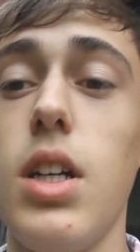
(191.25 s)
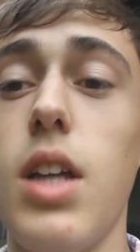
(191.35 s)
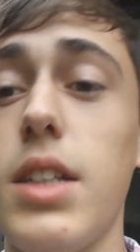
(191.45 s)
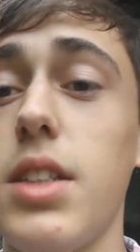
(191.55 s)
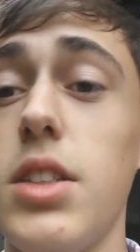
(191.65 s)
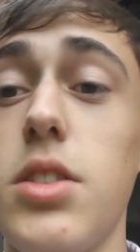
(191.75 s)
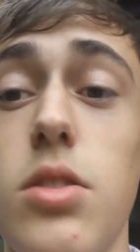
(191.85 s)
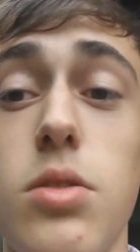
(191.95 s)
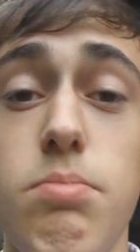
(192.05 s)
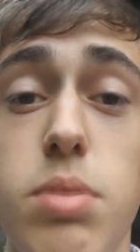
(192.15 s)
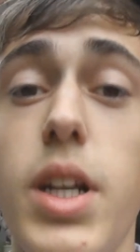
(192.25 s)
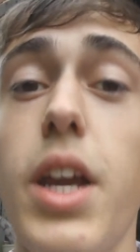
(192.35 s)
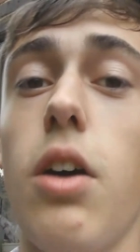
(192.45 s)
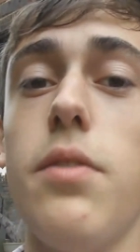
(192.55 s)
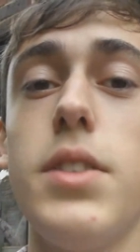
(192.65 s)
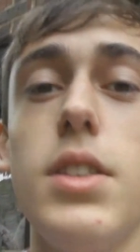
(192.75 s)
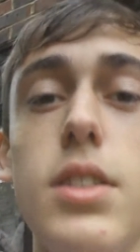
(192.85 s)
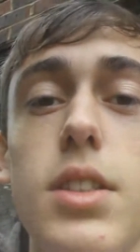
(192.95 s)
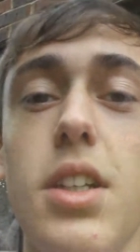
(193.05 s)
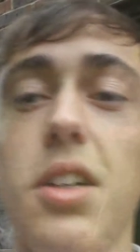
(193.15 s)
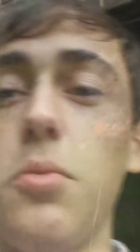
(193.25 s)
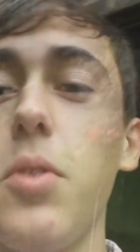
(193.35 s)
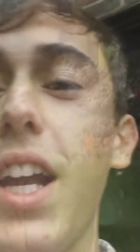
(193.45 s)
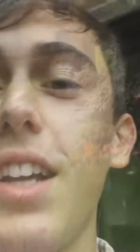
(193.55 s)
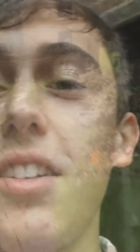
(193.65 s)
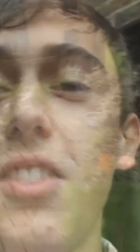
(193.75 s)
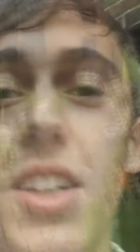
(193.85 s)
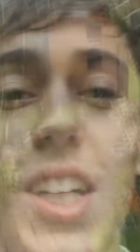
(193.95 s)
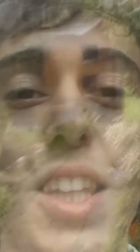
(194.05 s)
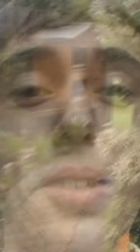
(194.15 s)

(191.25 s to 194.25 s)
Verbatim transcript: as they do pretty often so we'll get a good look at